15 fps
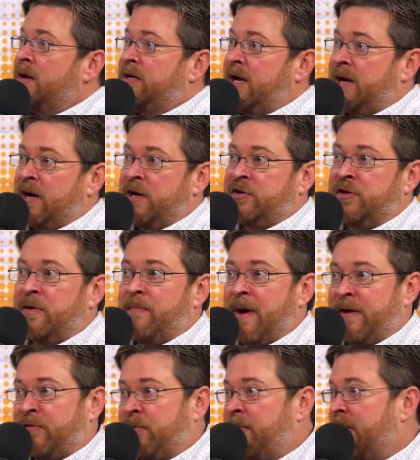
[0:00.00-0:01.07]
technician,
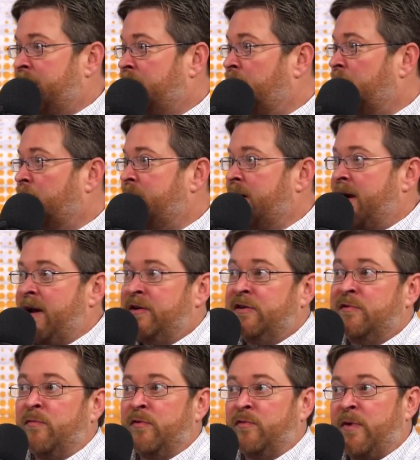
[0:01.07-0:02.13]
master pest control
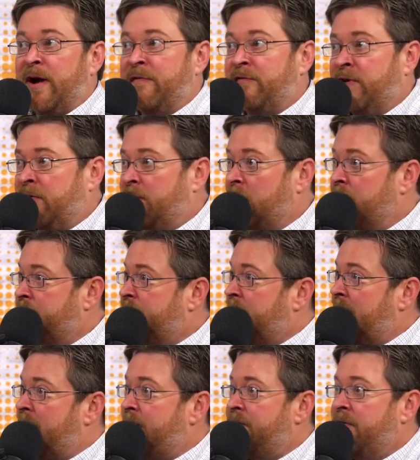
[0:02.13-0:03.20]
technicians, which we have several on
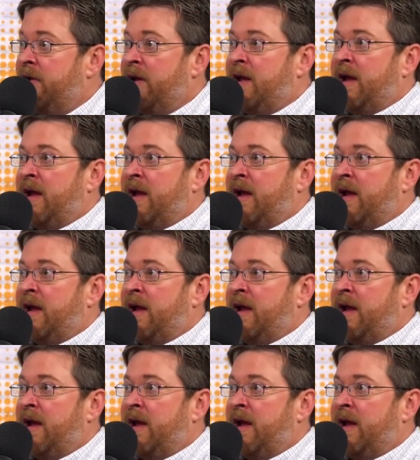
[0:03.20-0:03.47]
staff.